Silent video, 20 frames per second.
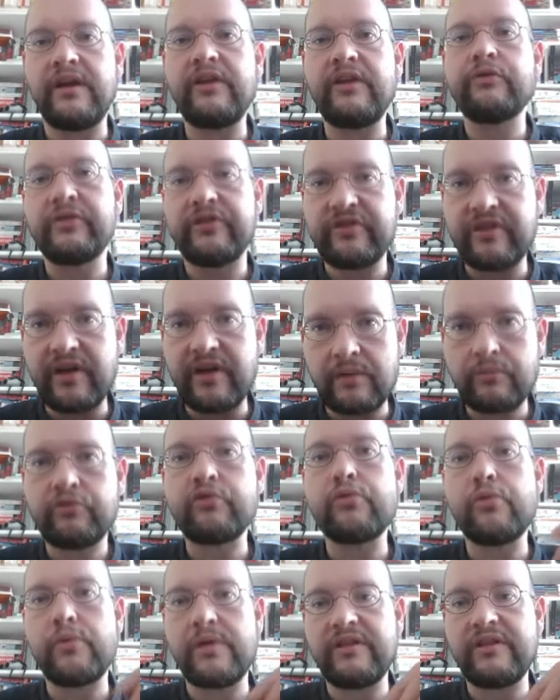it was time
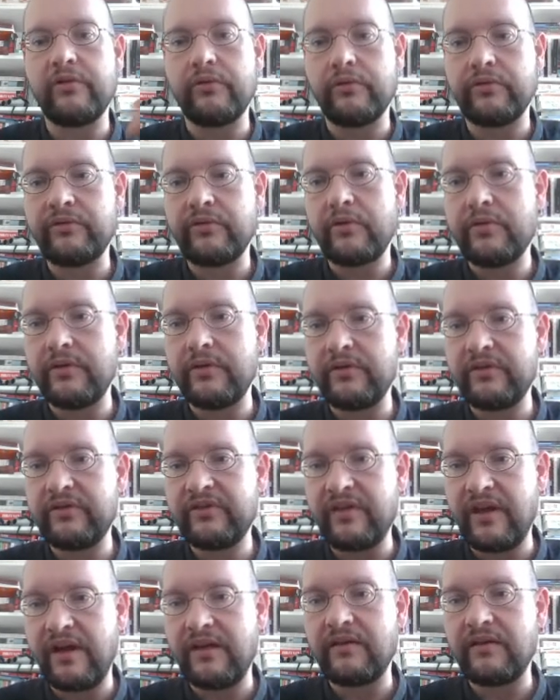to reduce the
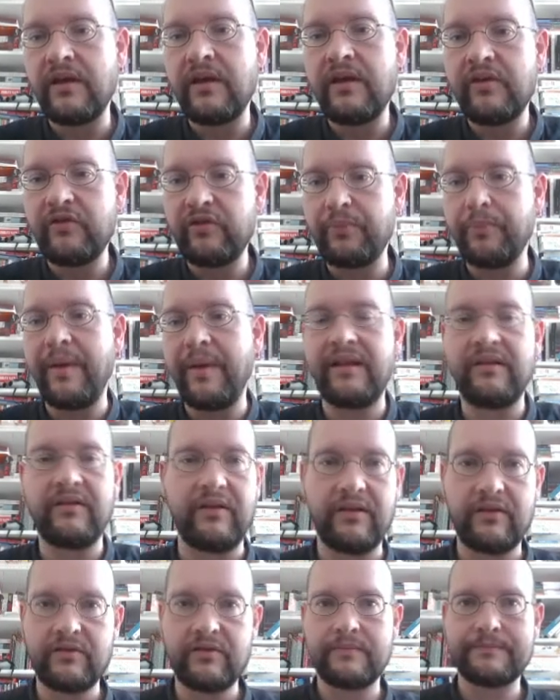state
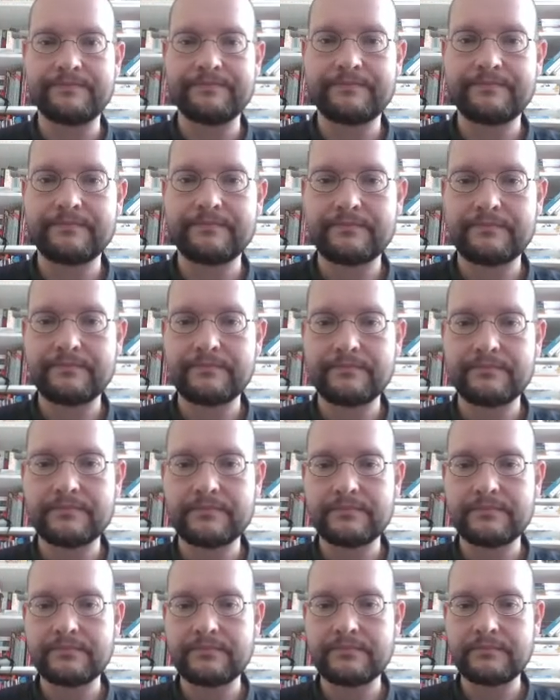spendings.
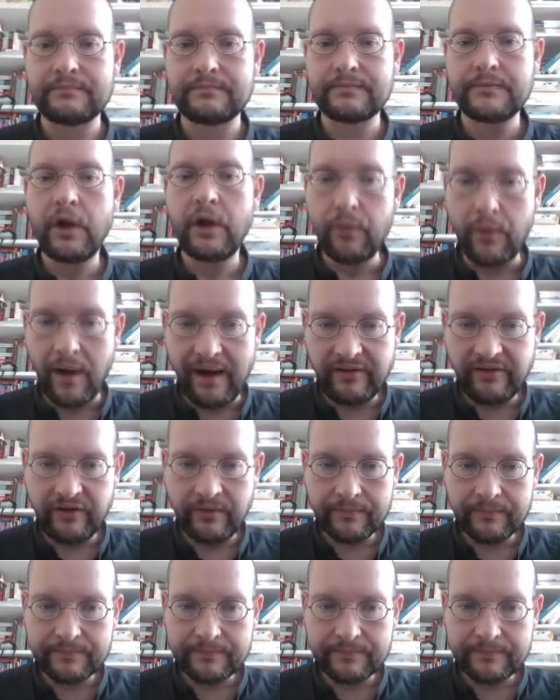Right?